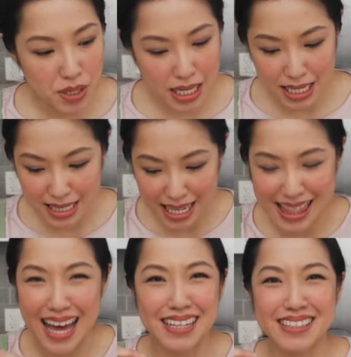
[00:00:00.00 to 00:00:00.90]
because
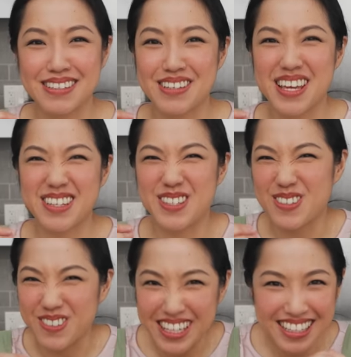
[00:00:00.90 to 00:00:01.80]
like that
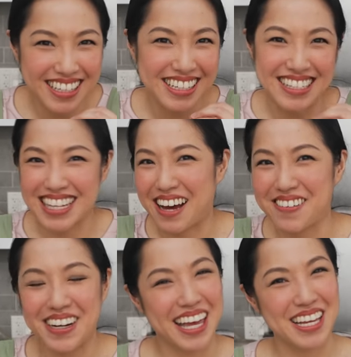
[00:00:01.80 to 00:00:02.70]
sweet and
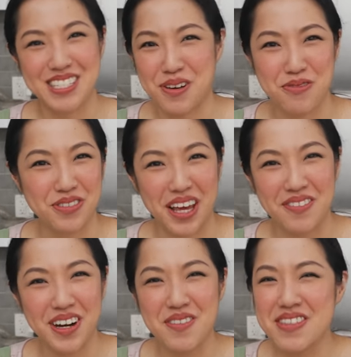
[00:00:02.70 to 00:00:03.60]
sour ketchup
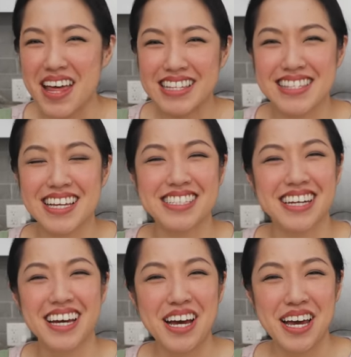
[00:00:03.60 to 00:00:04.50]
flavor, I mean, that's such
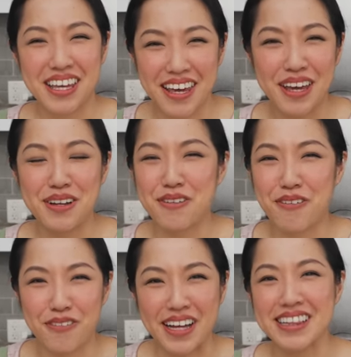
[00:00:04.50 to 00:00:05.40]
a
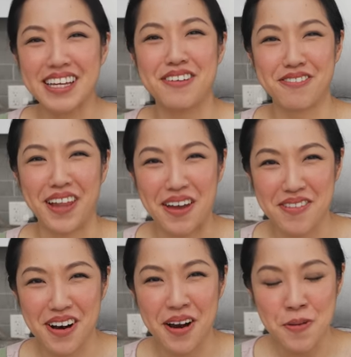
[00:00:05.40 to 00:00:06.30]
kid-friendly
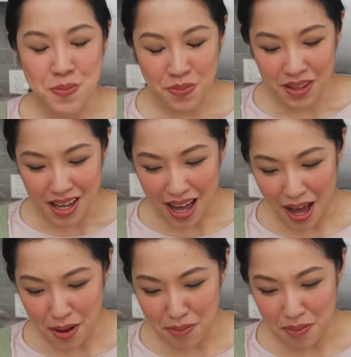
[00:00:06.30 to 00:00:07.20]
flavor,
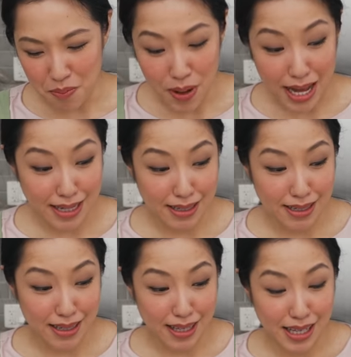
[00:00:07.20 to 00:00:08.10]
but
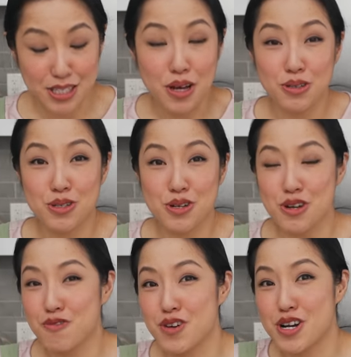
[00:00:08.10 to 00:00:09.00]
it's also
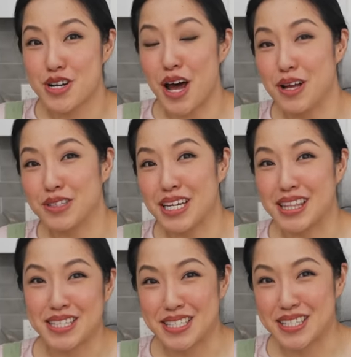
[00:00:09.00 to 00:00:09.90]
good for adults.
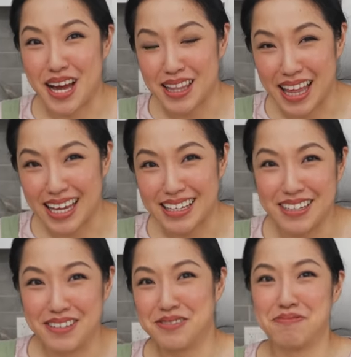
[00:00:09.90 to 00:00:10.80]
Like this is not like,
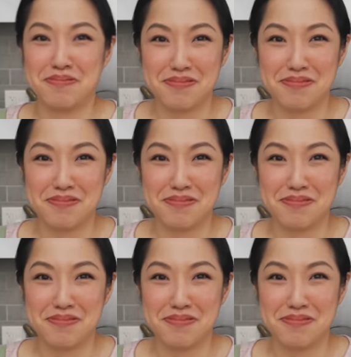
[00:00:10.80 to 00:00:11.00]
you know,